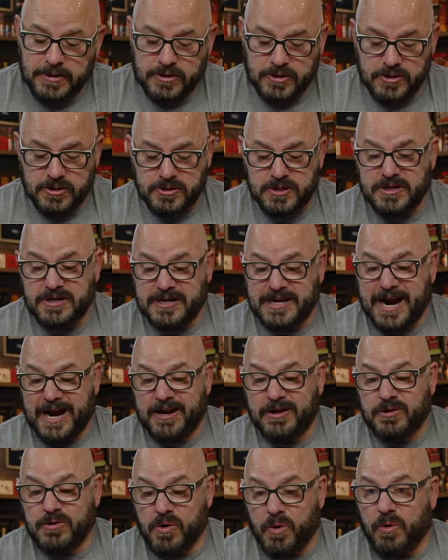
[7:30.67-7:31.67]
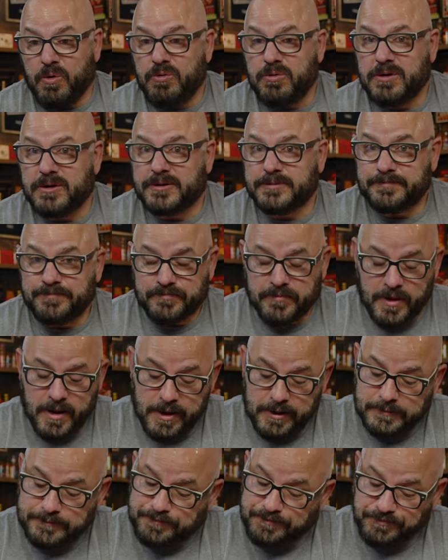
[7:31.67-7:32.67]
You just gotta go.
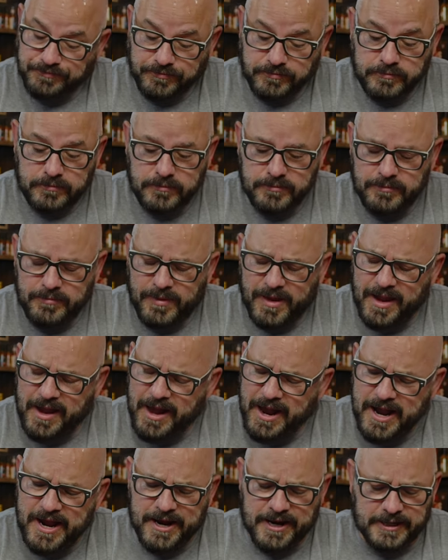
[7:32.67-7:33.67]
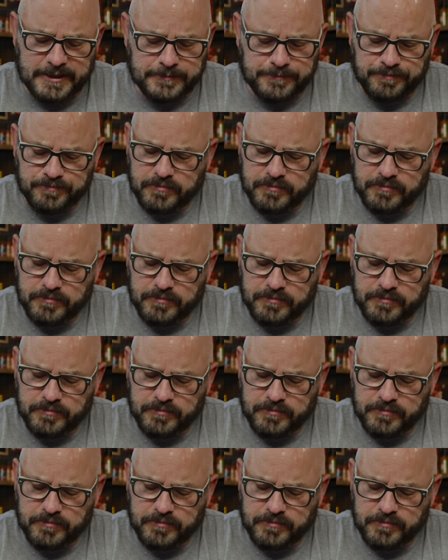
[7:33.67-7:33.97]
Ah.